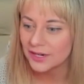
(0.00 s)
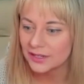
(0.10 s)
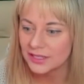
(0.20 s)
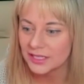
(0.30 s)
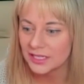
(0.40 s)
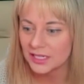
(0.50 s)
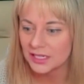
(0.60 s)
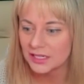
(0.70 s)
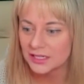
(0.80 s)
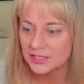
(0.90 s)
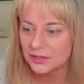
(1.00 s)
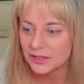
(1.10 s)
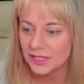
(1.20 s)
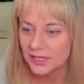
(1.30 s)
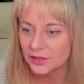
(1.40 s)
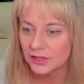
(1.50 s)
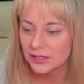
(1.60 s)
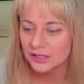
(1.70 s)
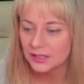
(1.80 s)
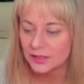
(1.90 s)
in here so that they can
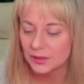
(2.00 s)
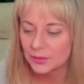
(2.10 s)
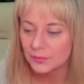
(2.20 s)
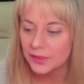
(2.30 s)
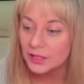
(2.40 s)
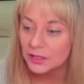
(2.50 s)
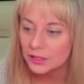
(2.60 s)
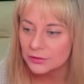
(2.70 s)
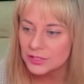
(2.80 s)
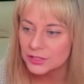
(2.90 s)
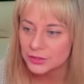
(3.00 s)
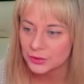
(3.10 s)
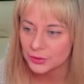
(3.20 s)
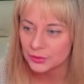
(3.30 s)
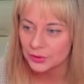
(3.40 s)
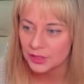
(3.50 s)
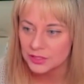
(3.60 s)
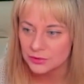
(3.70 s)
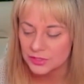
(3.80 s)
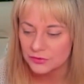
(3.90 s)
be close to a
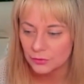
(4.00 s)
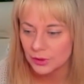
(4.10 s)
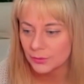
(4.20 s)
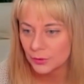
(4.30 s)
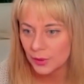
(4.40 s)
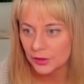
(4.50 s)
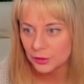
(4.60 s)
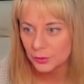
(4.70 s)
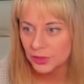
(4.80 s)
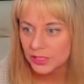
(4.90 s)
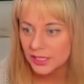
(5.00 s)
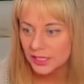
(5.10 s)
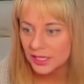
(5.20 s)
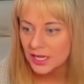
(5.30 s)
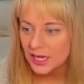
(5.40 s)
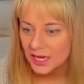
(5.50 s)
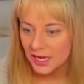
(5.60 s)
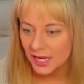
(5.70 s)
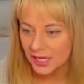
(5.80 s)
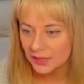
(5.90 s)
source of warmth while they're working,
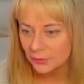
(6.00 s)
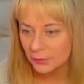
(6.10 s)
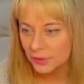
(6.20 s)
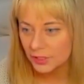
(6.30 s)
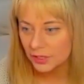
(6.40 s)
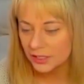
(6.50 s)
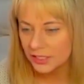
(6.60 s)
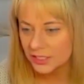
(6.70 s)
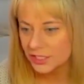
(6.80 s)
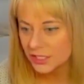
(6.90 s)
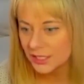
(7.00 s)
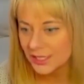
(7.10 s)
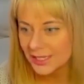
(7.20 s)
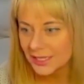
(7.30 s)
and we're putting our kitchen in